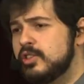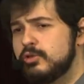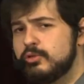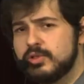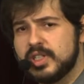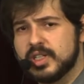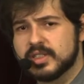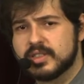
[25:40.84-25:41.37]
do
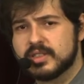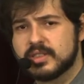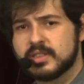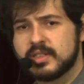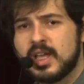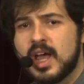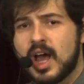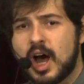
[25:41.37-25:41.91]
this?
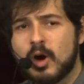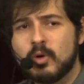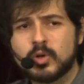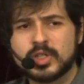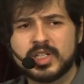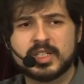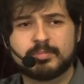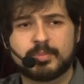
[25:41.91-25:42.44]
How
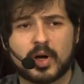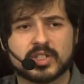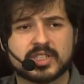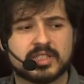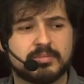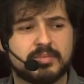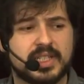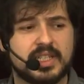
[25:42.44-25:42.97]
could it
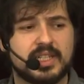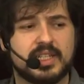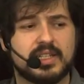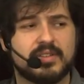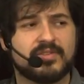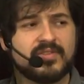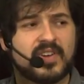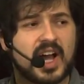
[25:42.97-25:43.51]
possibly
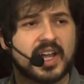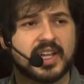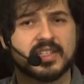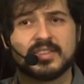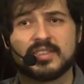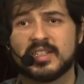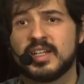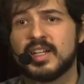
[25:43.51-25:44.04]

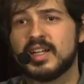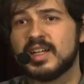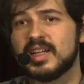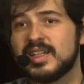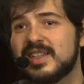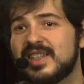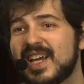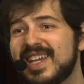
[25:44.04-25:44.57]
find
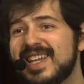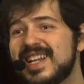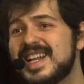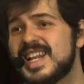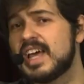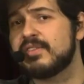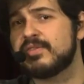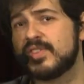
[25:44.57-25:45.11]
the
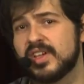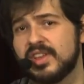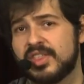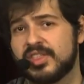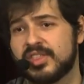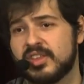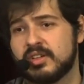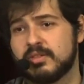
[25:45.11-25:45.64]

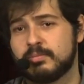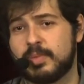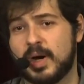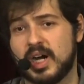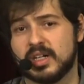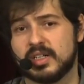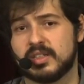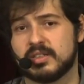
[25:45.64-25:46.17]
11th
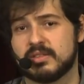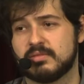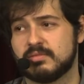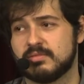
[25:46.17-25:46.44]
bug?